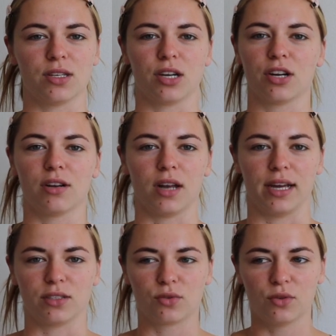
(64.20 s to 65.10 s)
younger in high
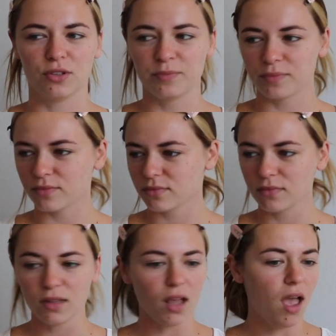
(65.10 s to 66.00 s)
school,
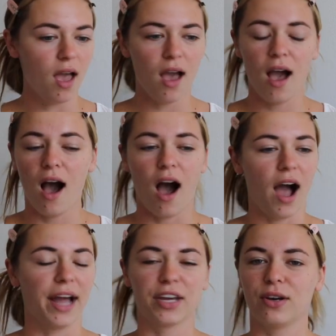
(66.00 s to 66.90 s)

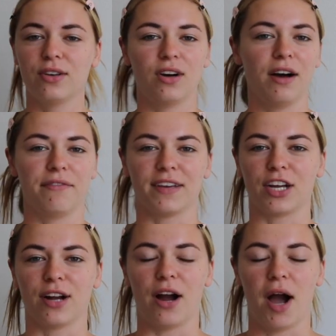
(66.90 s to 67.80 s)
I could not
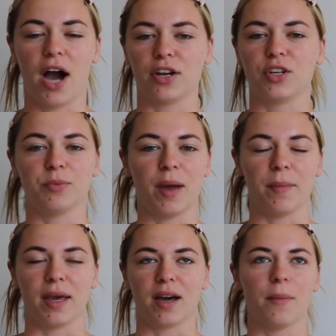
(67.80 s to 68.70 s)
figure out how to do my
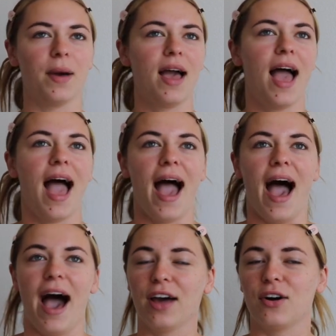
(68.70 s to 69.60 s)
makeup
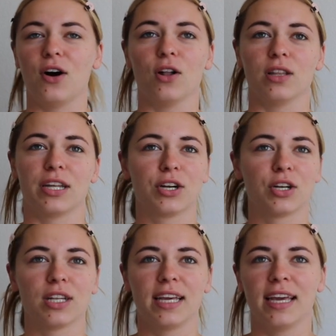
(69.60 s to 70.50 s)
at all.
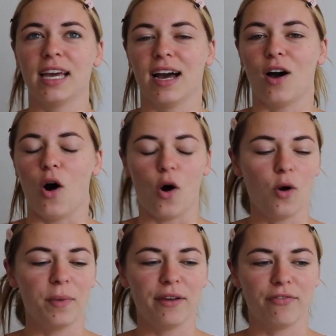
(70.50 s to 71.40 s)
Literally,
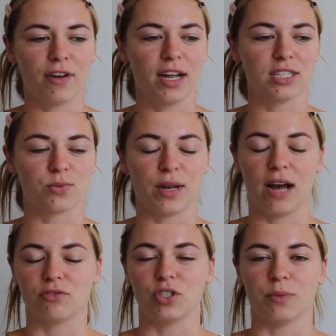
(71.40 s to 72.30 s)
all my friends would
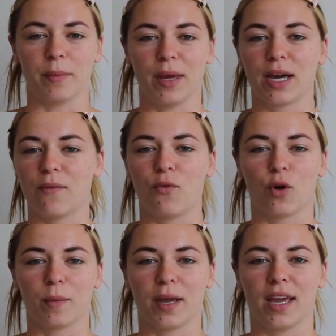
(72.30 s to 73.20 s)
have to do my makeup
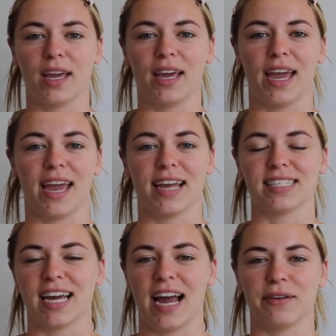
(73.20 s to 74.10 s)
for me, and
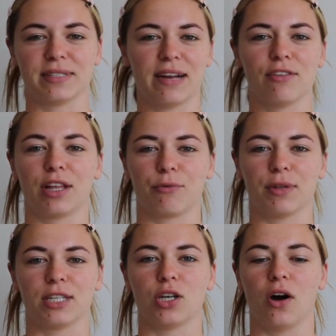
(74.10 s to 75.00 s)
I was never like
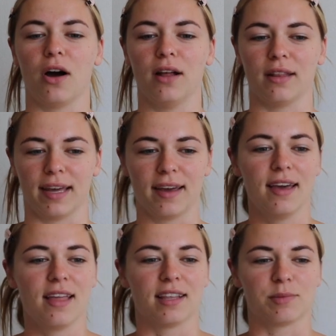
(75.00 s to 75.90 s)
really taught like
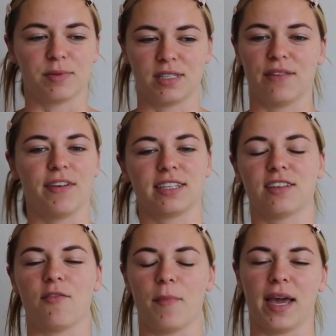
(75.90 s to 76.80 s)
the specifics
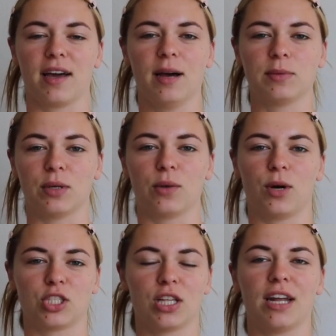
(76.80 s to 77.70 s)
of makeup, so I'd
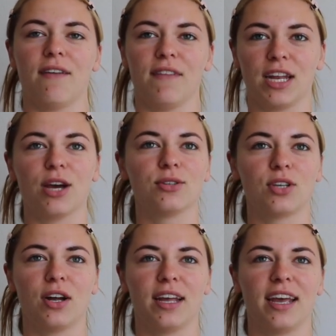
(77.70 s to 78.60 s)
watch a lot of videos
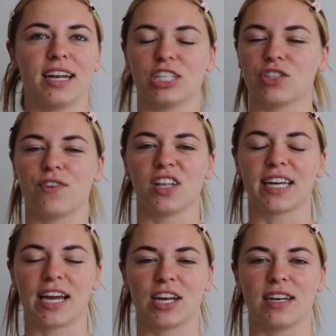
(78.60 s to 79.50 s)
on it, and I just felt
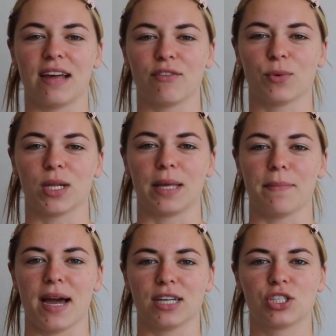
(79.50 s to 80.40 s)
like I could never really
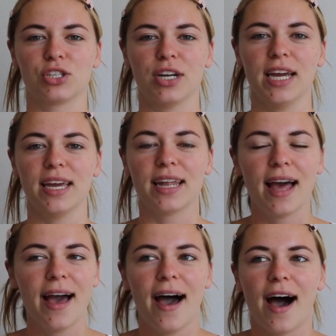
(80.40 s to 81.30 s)
master it.
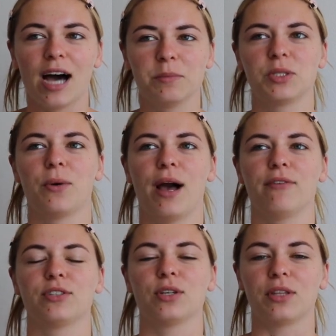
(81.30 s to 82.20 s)
Um, so
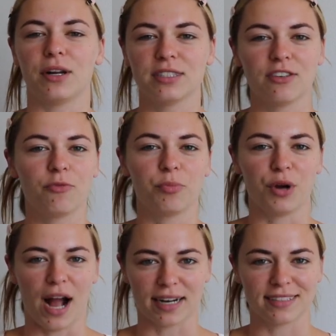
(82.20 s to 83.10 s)
after lots of
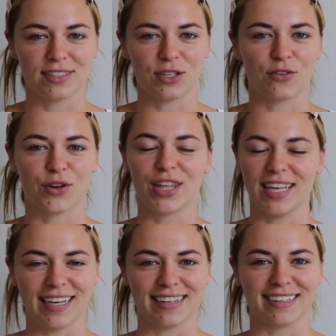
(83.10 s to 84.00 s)
practice over the
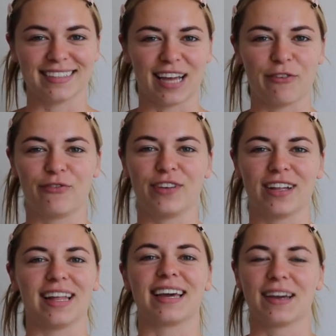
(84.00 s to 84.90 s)
years, I
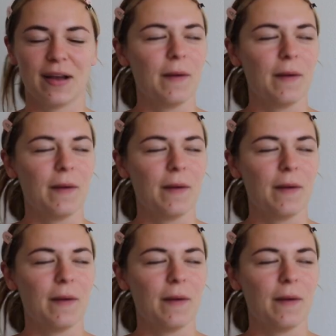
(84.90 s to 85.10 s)
feel like